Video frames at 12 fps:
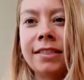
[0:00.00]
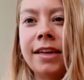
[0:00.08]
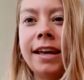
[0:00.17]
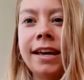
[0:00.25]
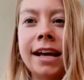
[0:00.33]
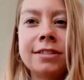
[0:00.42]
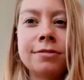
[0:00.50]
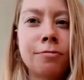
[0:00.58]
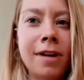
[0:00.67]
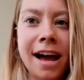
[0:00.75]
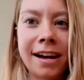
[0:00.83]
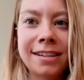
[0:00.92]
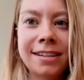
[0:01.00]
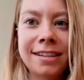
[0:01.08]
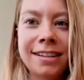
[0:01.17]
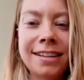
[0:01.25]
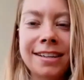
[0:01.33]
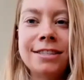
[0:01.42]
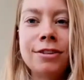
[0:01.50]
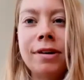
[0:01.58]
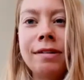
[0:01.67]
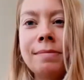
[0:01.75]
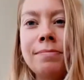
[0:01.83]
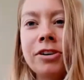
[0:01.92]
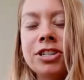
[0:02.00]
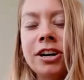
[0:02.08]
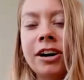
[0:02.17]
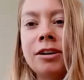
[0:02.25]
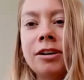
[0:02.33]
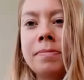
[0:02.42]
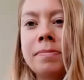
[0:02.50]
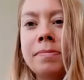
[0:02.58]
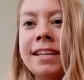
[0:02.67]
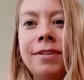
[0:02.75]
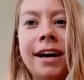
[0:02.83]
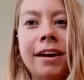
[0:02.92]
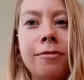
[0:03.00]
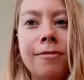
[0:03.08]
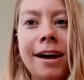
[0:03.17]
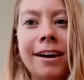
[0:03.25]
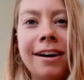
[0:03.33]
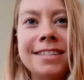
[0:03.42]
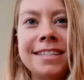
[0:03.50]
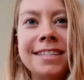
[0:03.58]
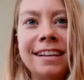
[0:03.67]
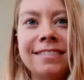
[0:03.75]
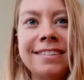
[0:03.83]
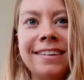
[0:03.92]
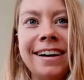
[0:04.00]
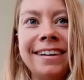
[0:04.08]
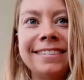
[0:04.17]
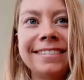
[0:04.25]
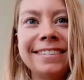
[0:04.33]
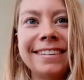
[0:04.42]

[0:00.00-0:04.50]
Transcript: And then it gets wrecked. So when we push 100%, we kind of wreck ourselves, right?